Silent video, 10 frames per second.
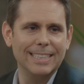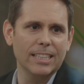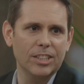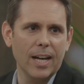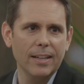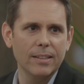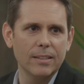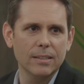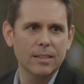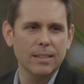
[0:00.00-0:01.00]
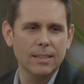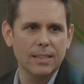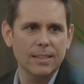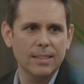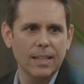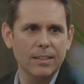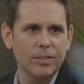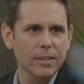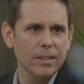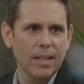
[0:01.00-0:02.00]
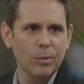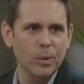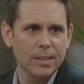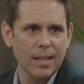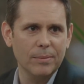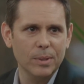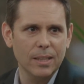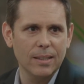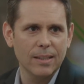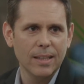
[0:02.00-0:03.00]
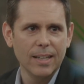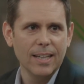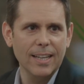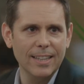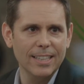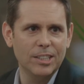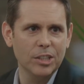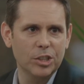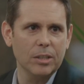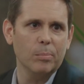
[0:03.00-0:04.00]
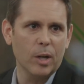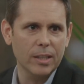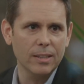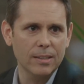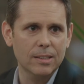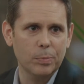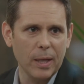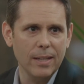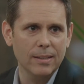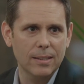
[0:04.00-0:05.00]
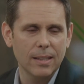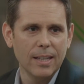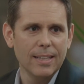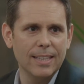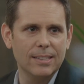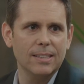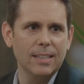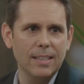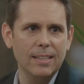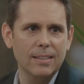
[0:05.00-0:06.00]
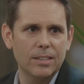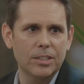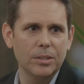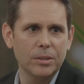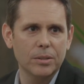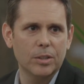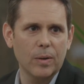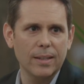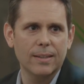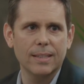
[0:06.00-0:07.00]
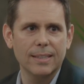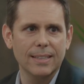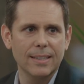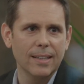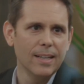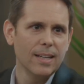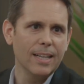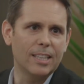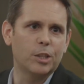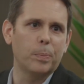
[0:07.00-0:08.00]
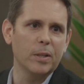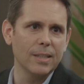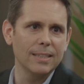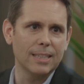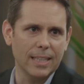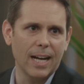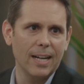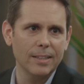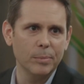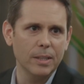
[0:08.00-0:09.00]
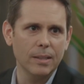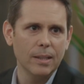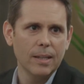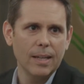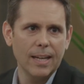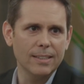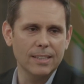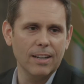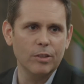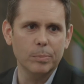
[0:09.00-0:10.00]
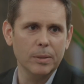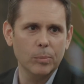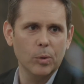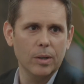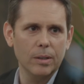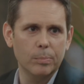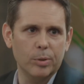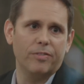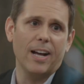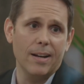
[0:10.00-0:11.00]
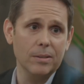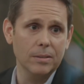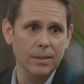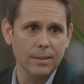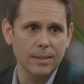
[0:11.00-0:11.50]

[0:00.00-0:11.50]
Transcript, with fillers: designers, in the sense that if you look at what's happening in the digital market space, this need to create the experience economy has never been more profound, I